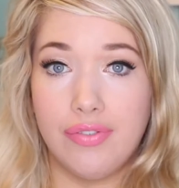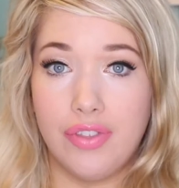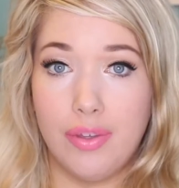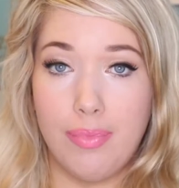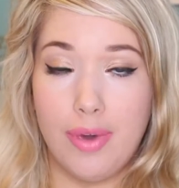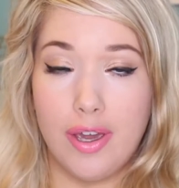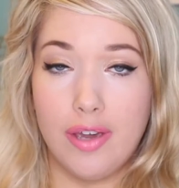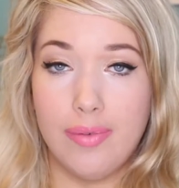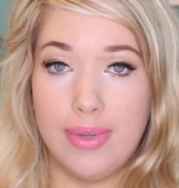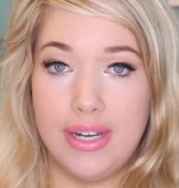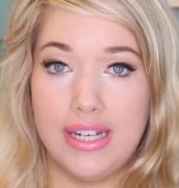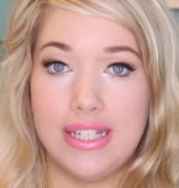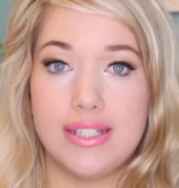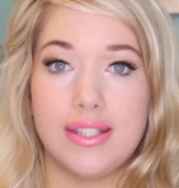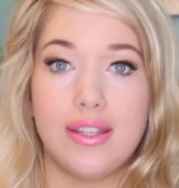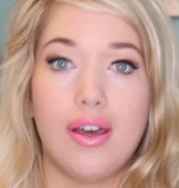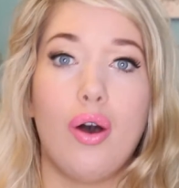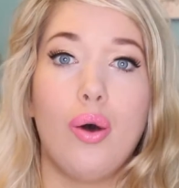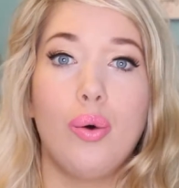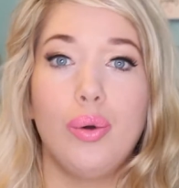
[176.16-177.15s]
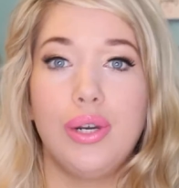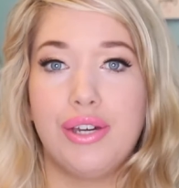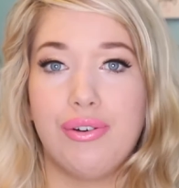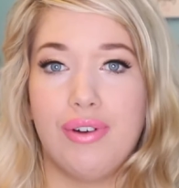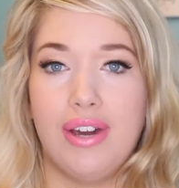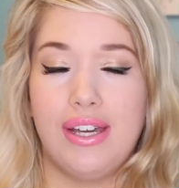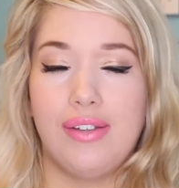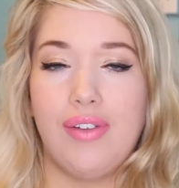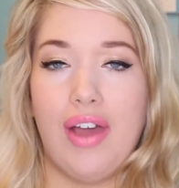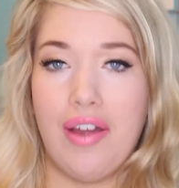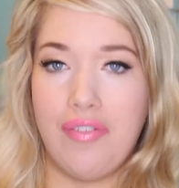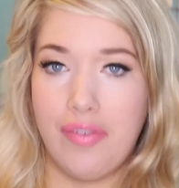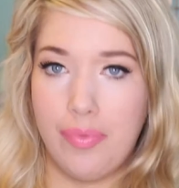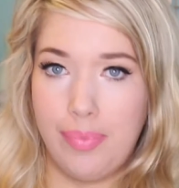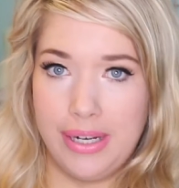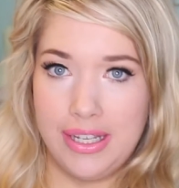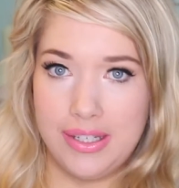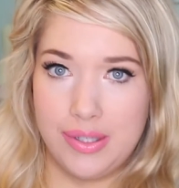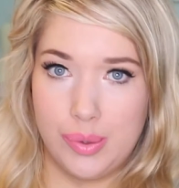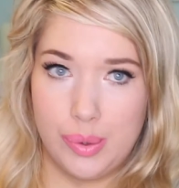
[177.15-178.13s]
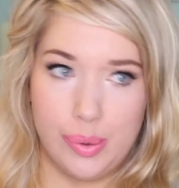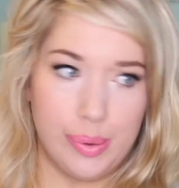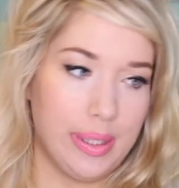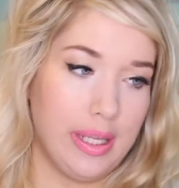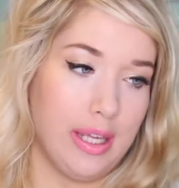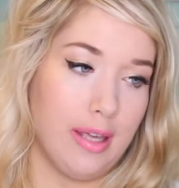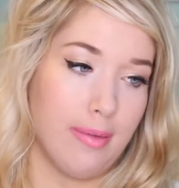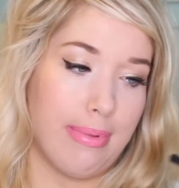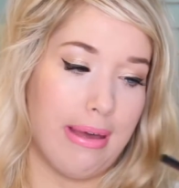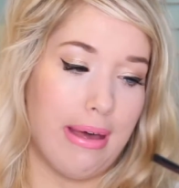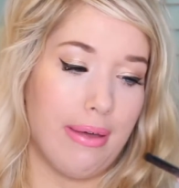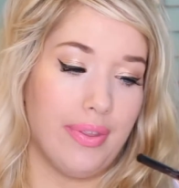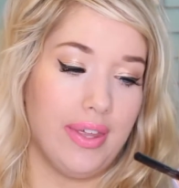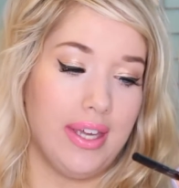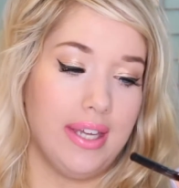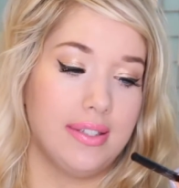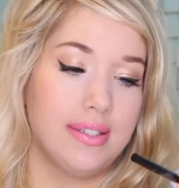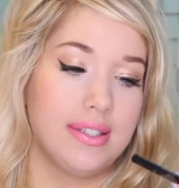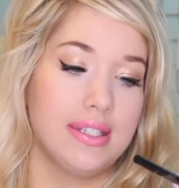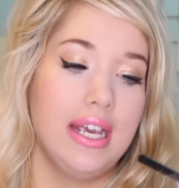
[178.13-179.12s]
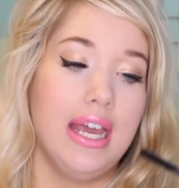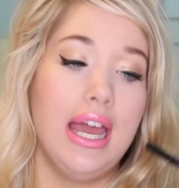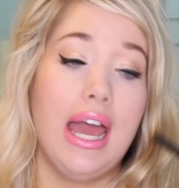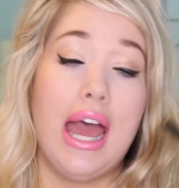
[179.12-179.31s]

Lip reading: of the moment. It's the holy grail. Everybody is talking about this.